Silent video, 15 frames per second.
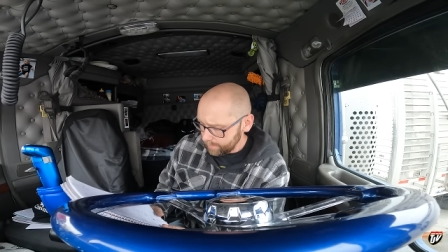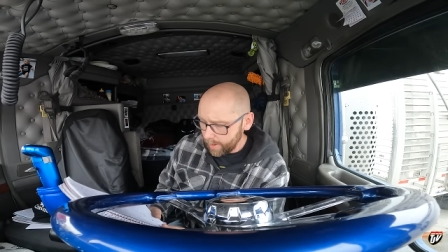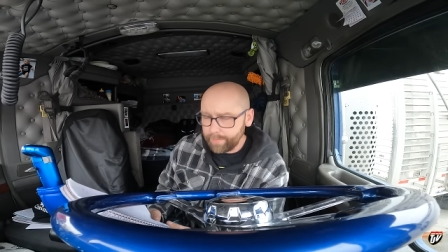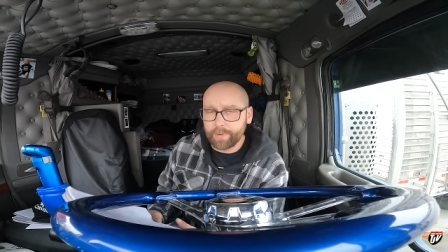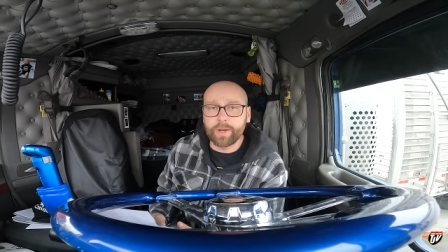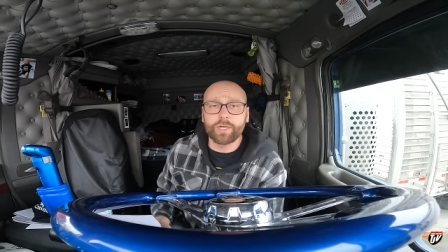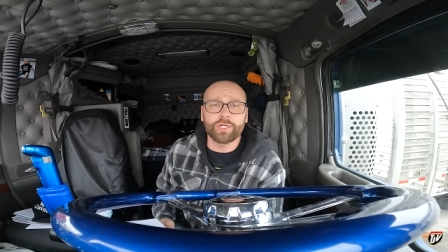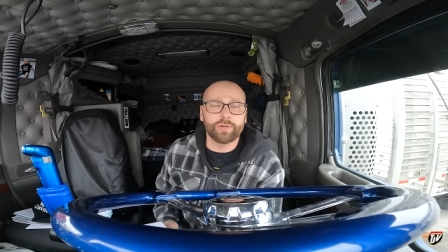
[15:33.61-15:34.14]
My
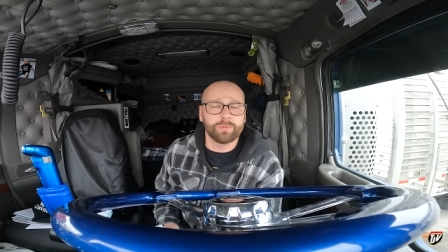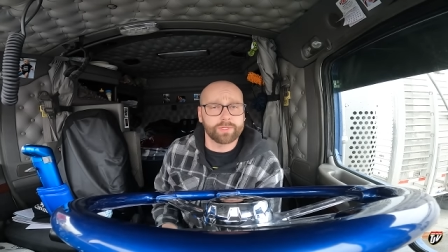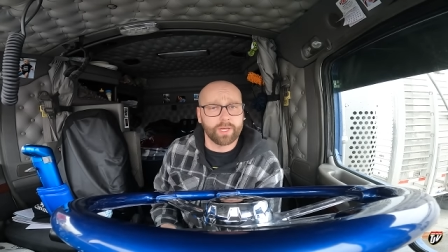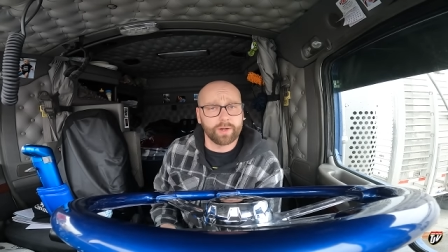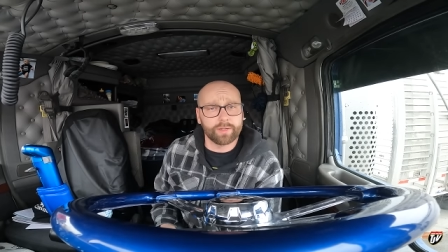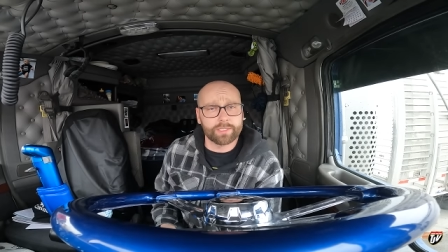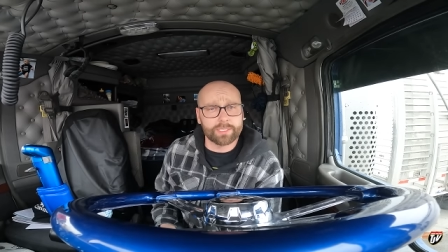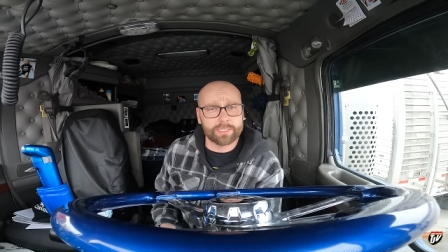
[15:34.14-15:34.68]
prediction was
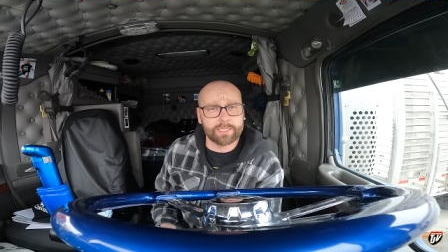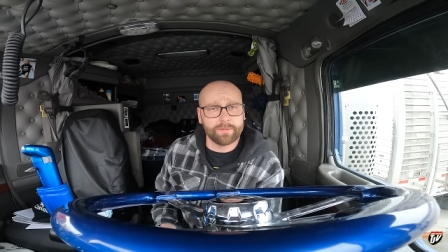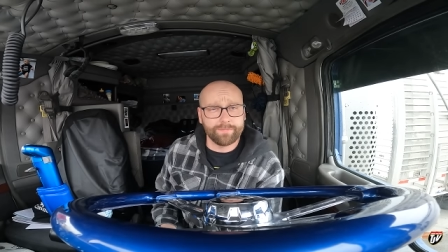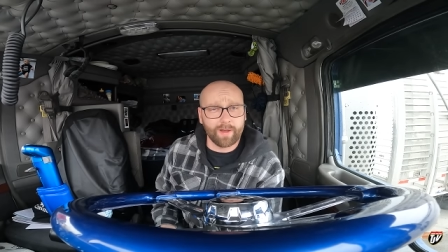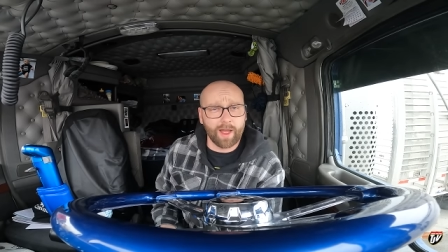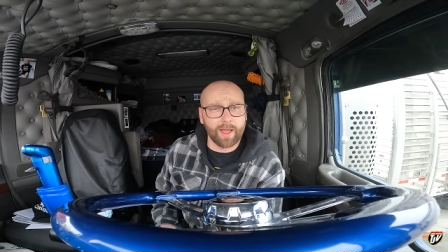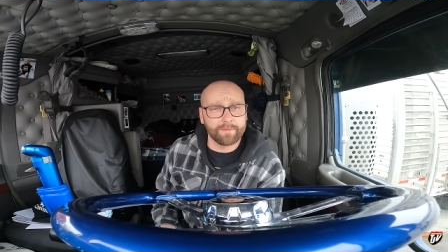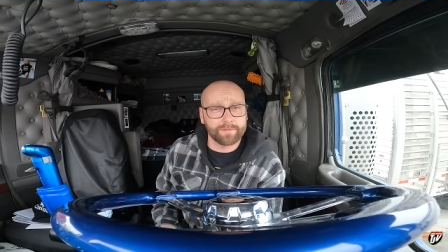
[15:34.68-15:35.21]
one hundred
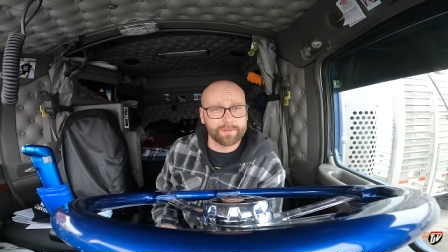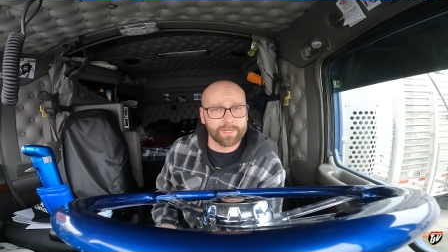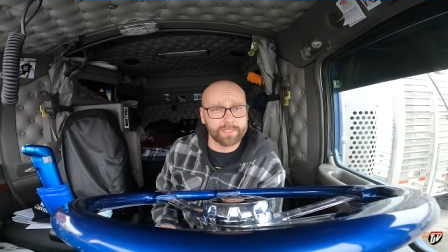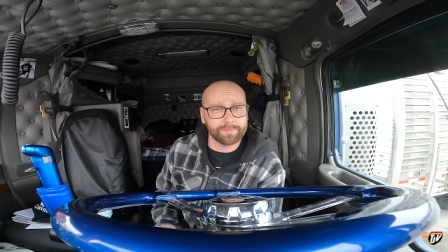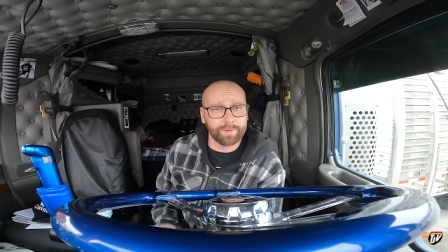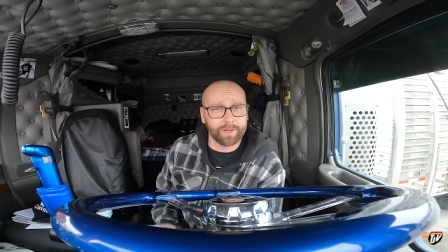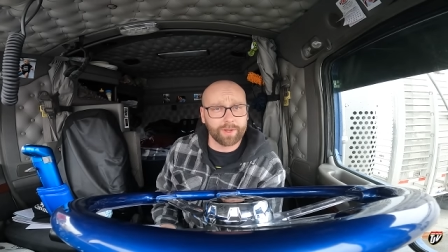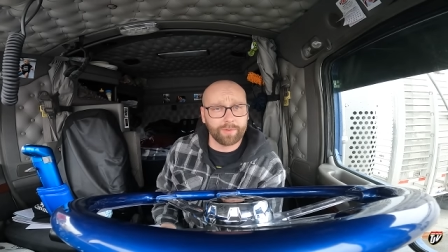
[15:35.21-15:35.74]
sixty-five, so
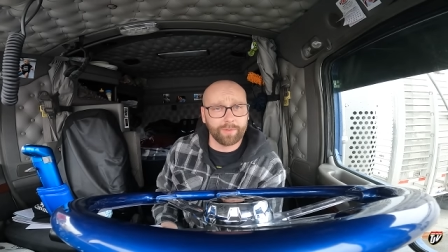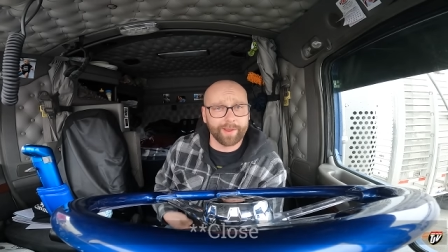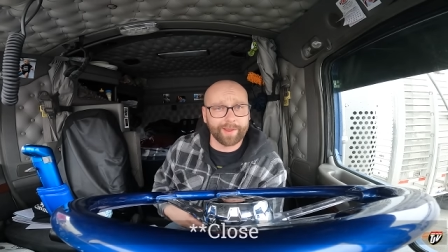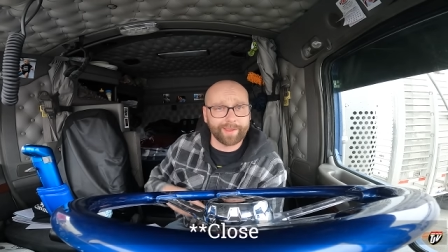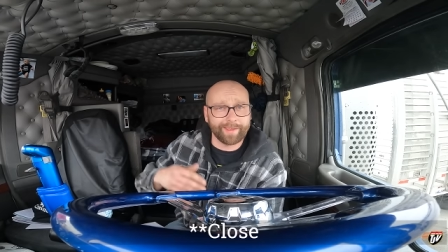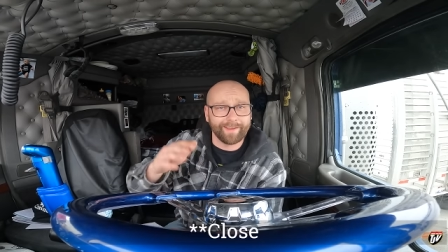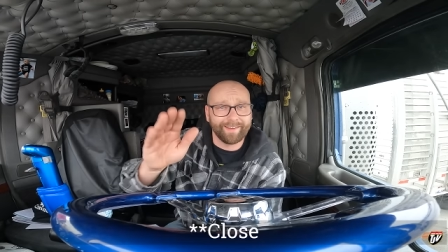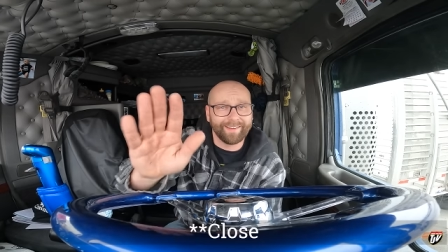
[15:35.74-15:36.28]
that's pretty
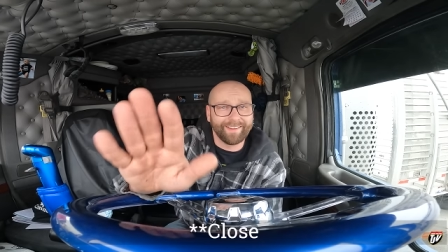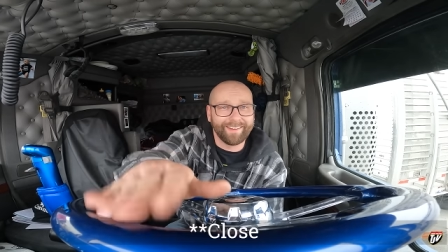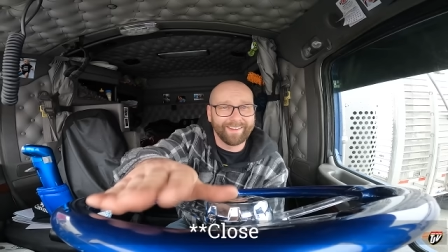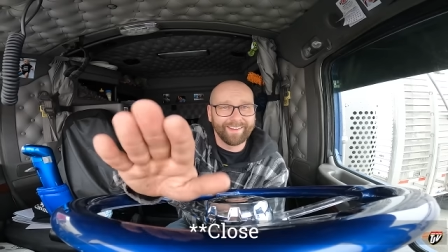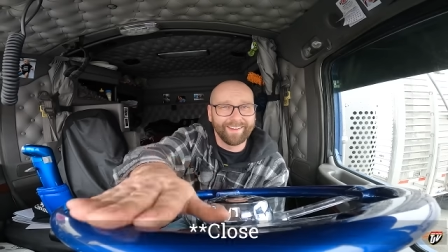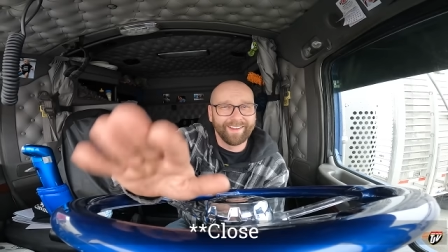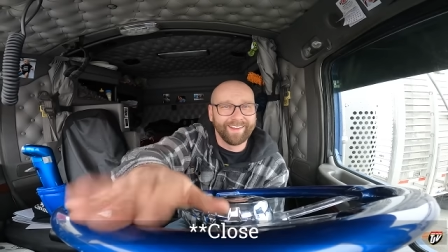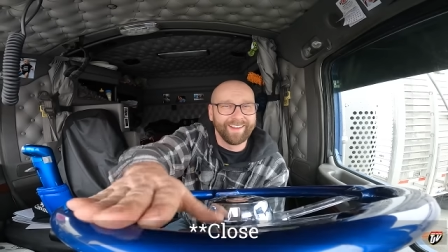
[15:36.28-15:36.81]
quick.
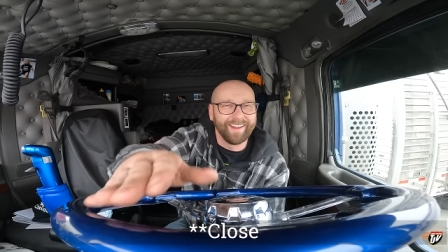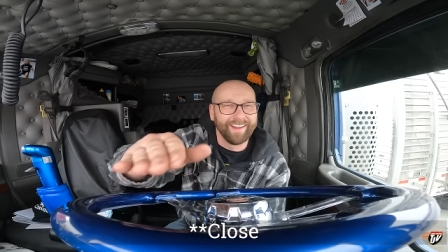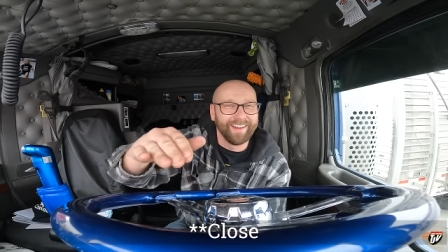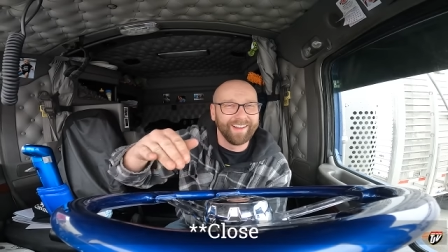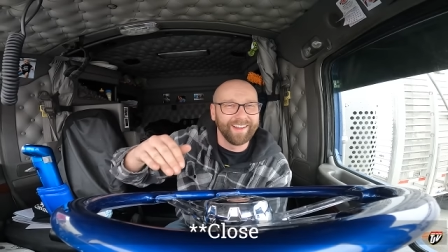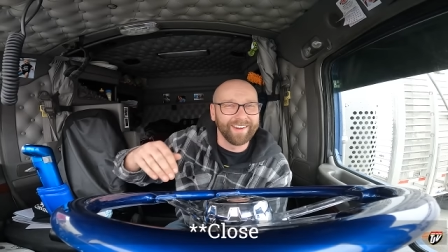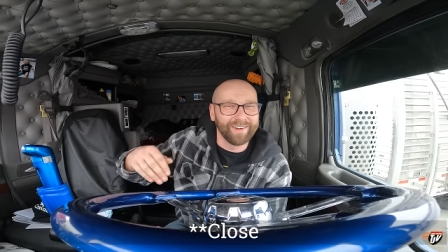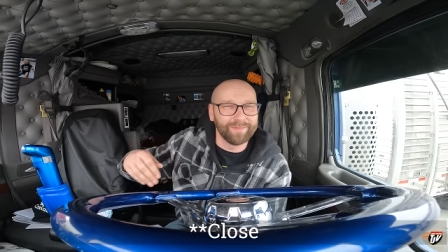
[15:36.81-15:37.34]

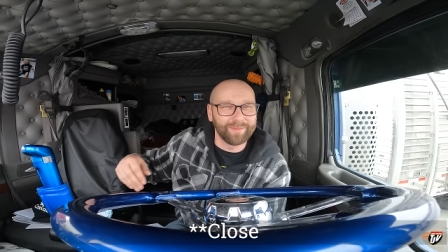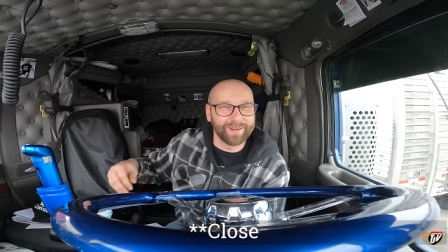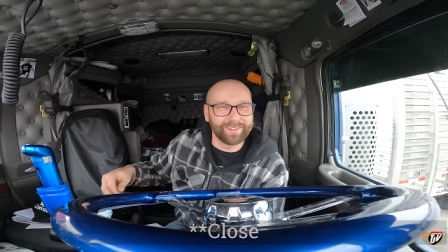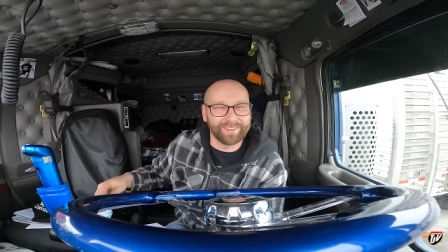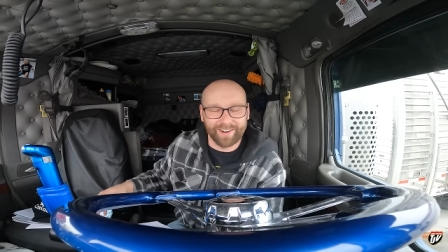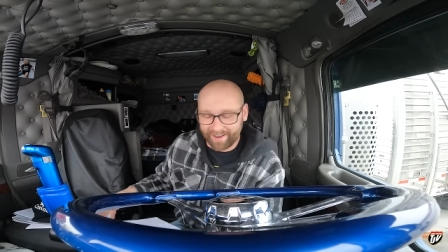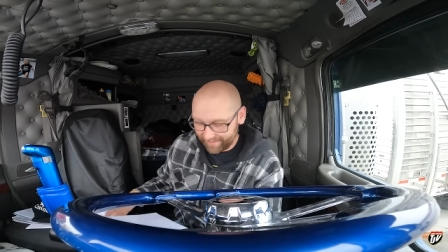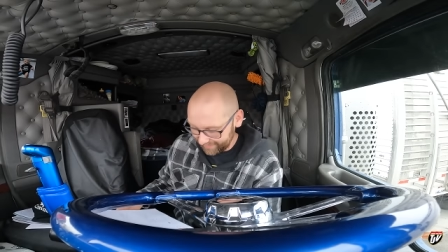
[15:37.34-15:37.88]
I know my
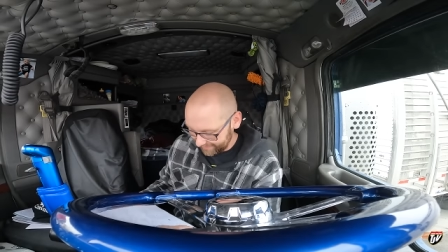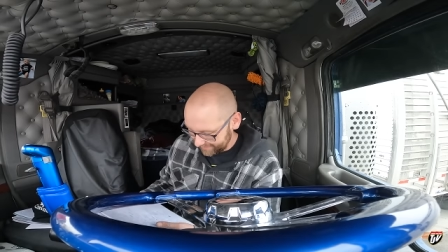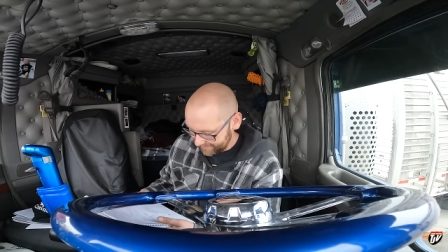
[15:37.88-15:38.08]
truck.